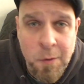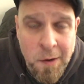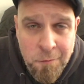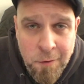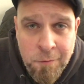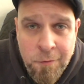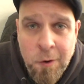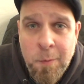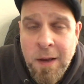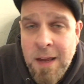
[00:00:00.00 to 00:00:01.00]
you're
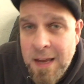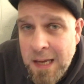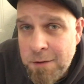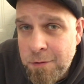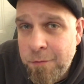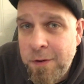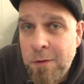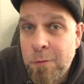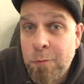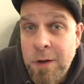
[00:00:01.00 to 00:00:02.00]
affirming if it
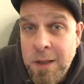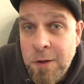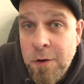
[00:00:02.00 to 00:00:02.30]
feels really